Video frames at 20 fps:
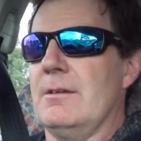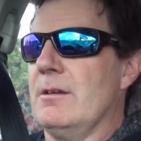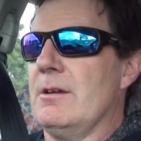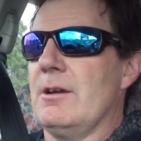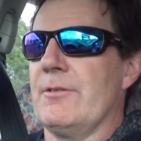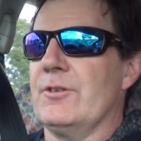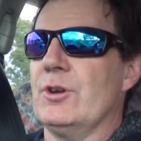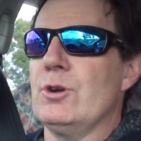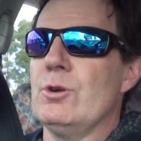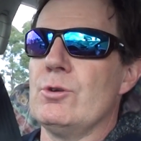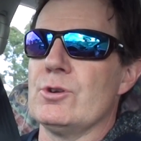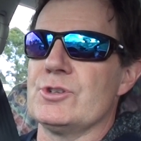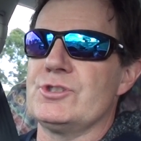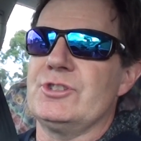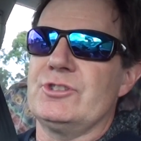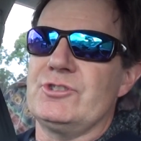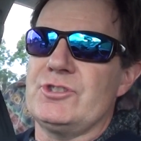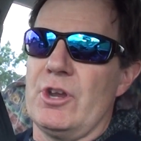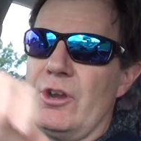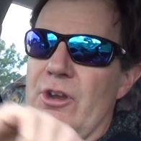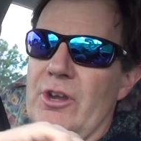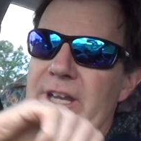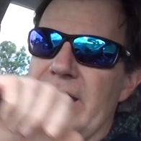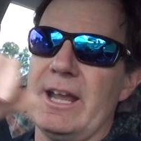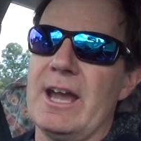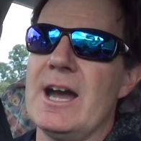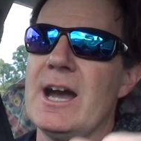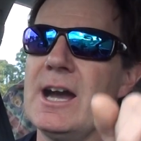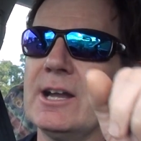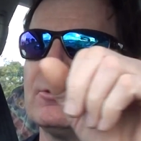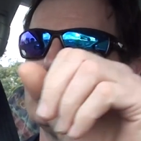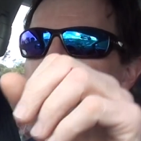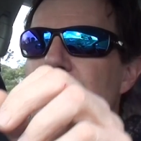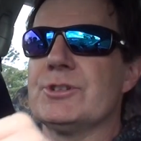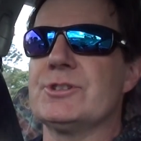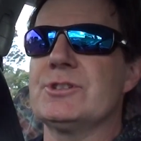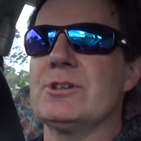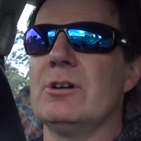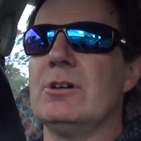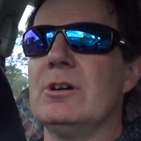of course, turning hard all
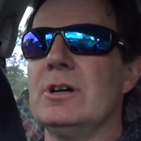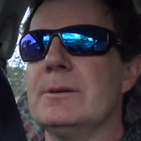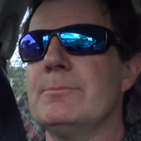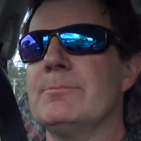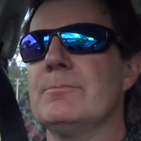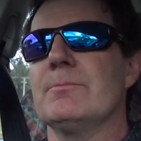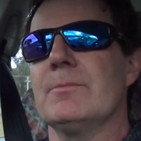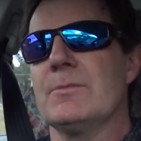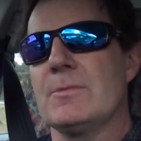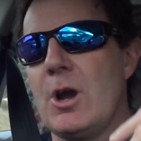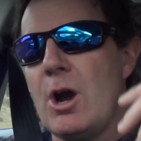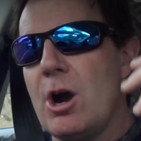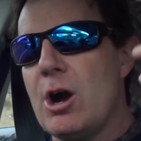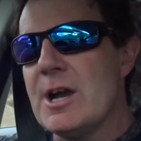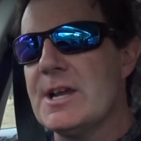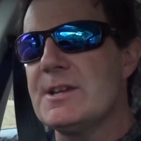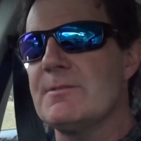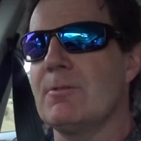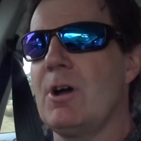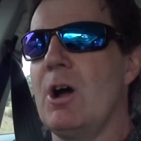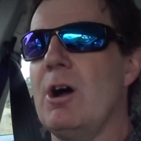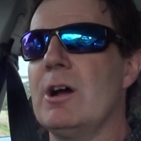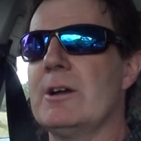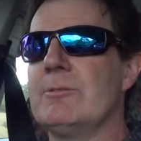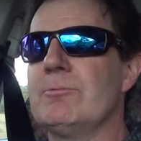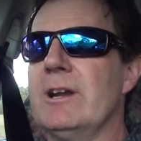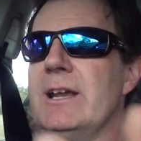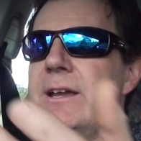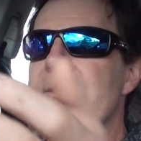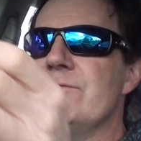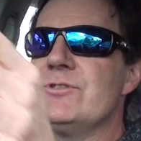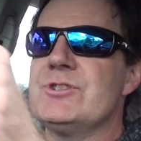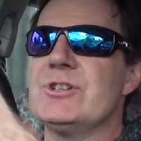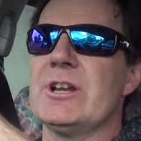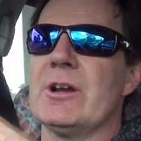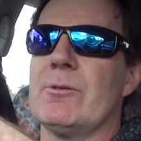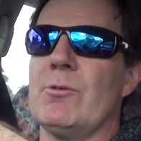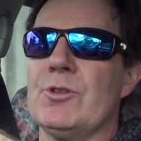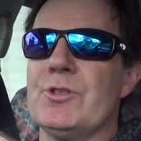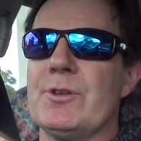the time, high revs,
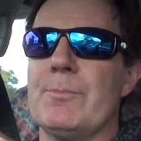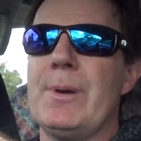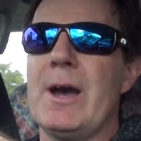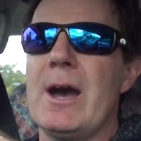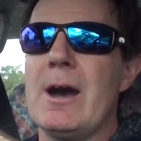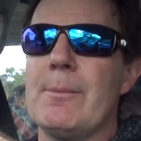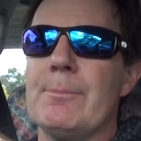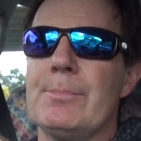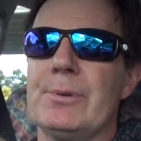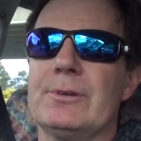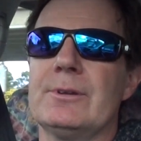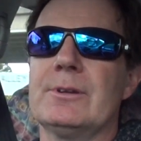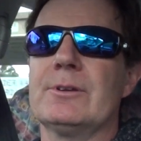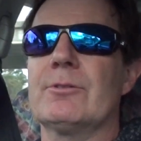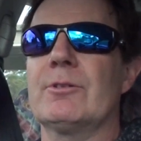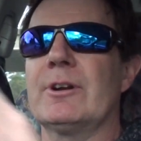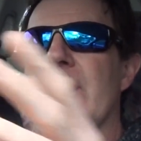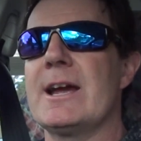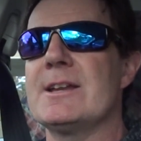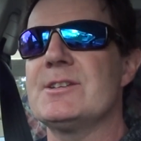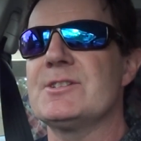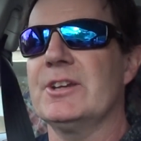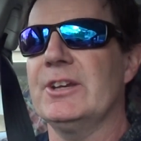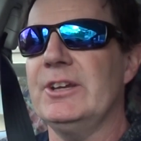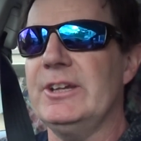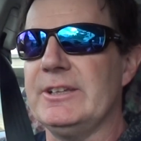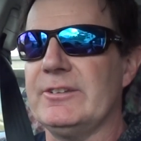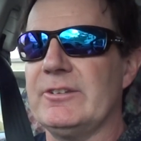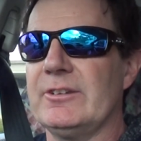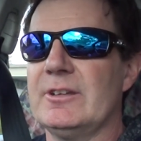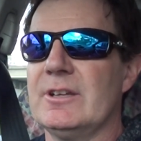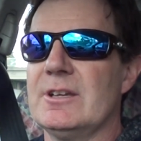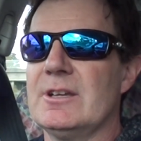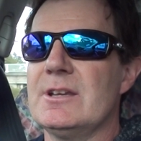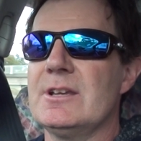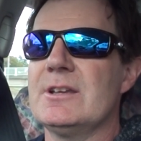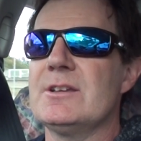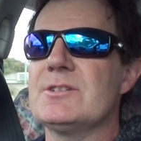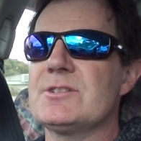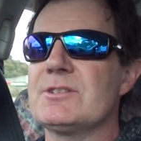you know, on the pump creates heat.
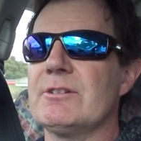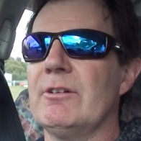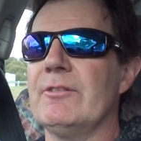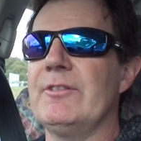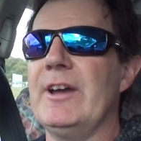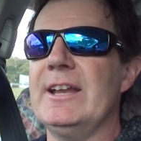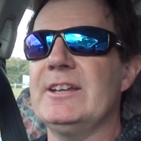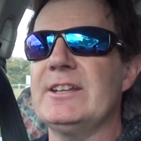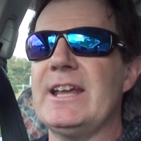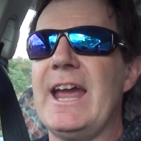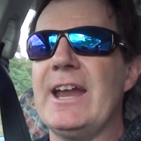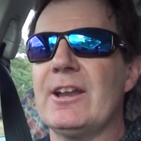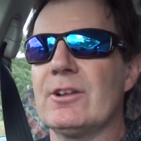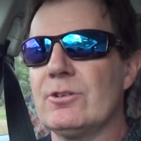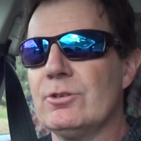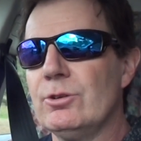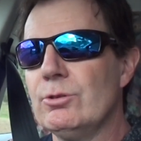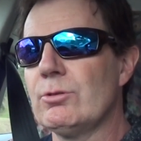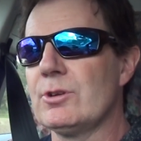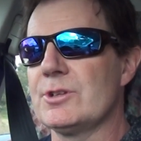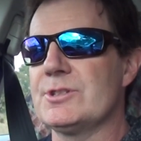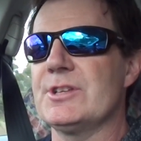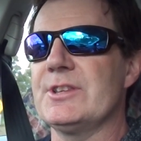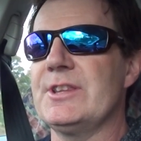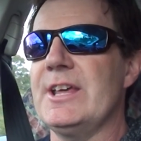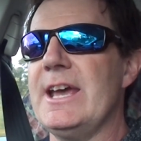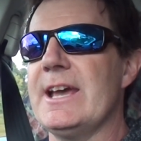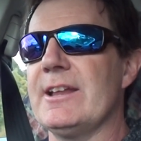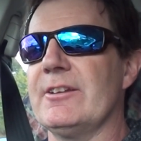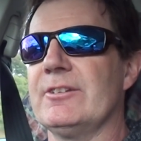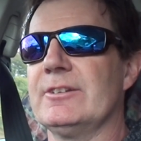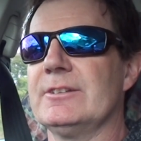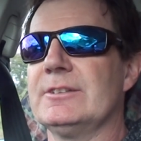So I've had to add a cooler to that.